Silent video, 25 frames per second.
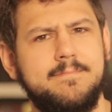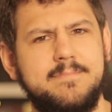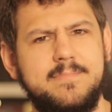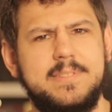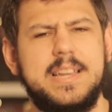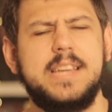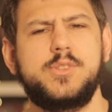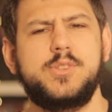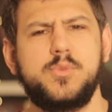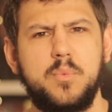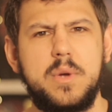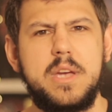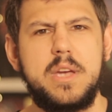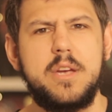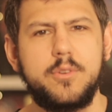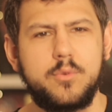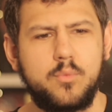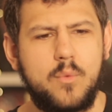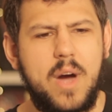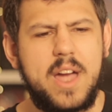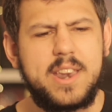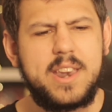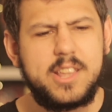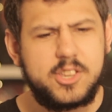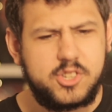That's
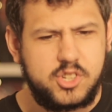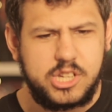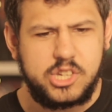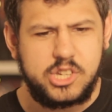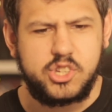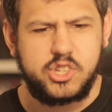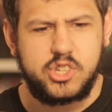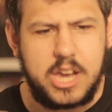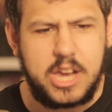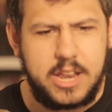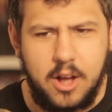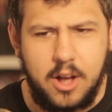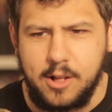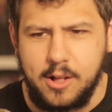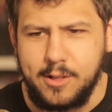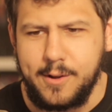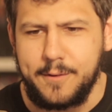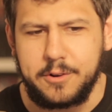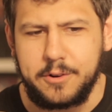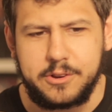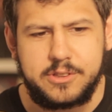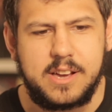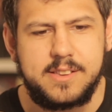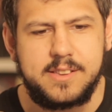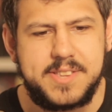weird. Why did she shit all
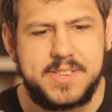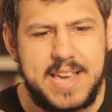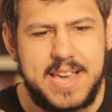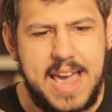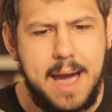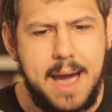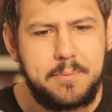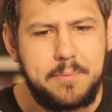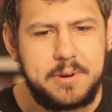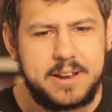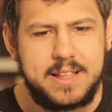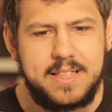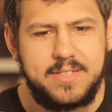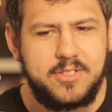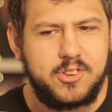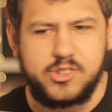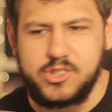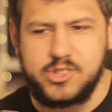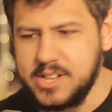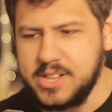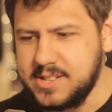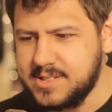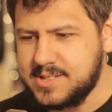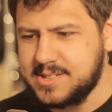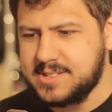over Tulsi Gabbard and then
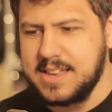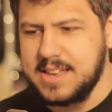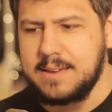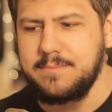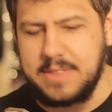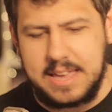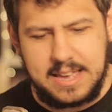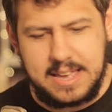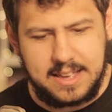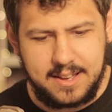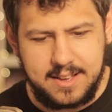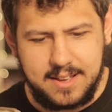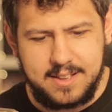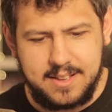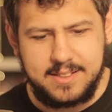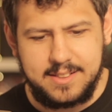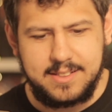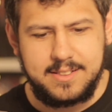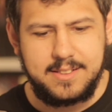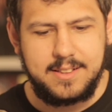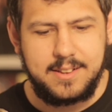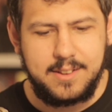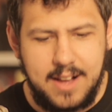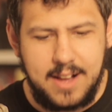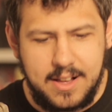she does the same thing?
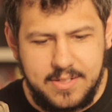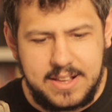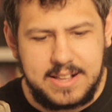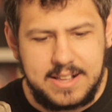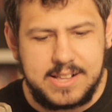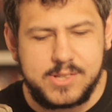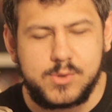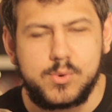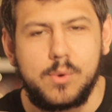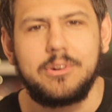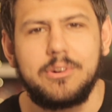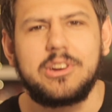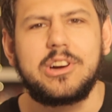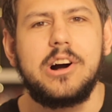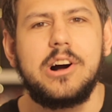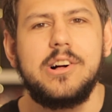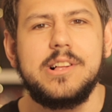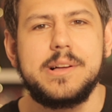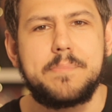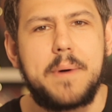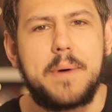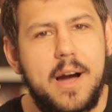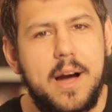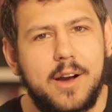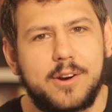I think that's what we call
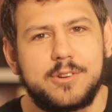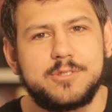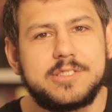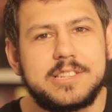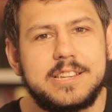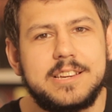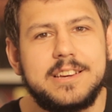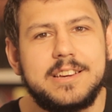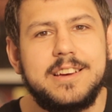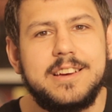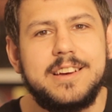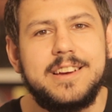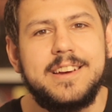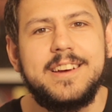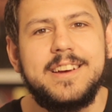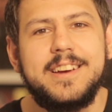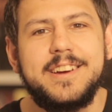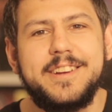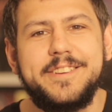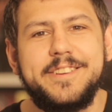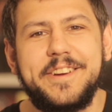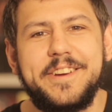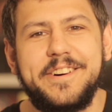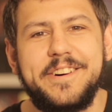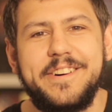hypocrisy.
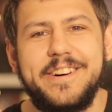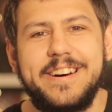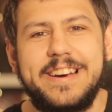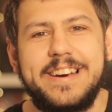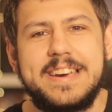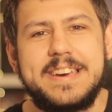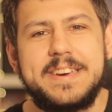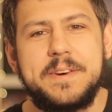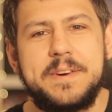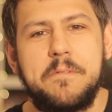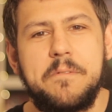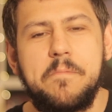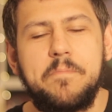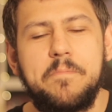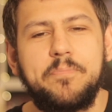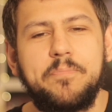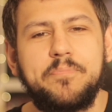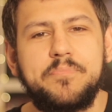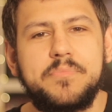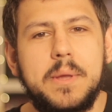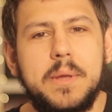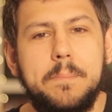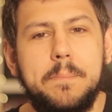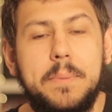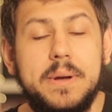No?
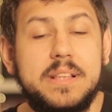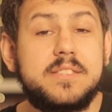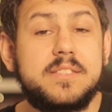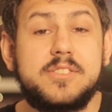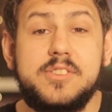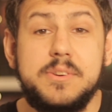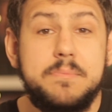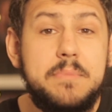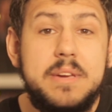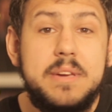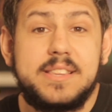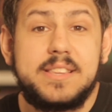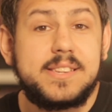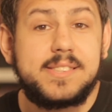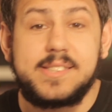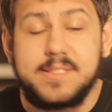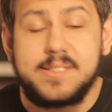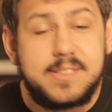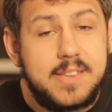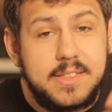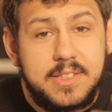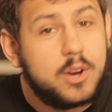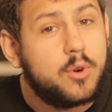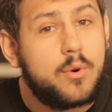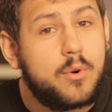But to me, this
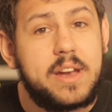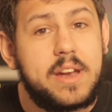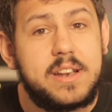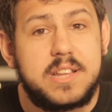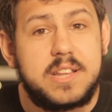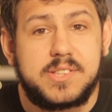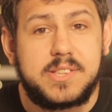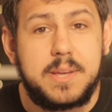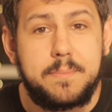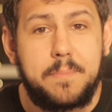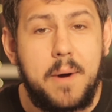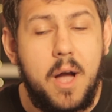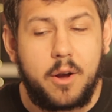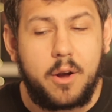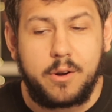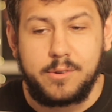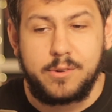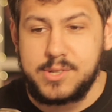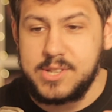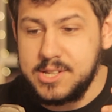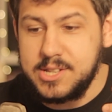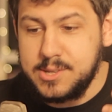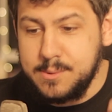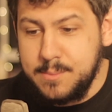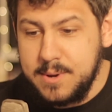isn't the greatest
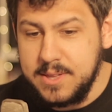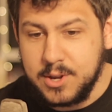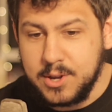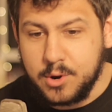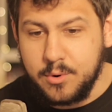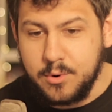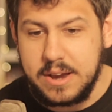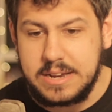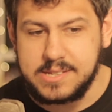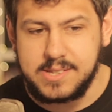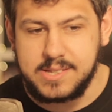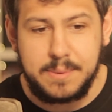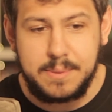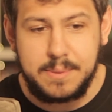hypocrisy. To me, the greatest